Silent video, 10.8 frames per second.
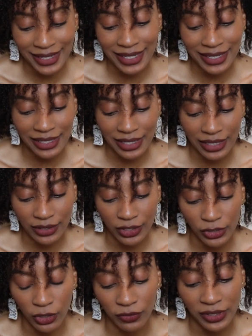identity, their
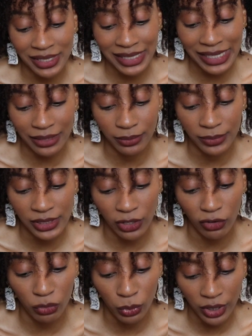self-esteem,
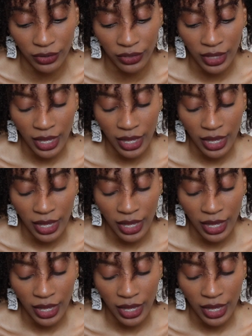self-worth,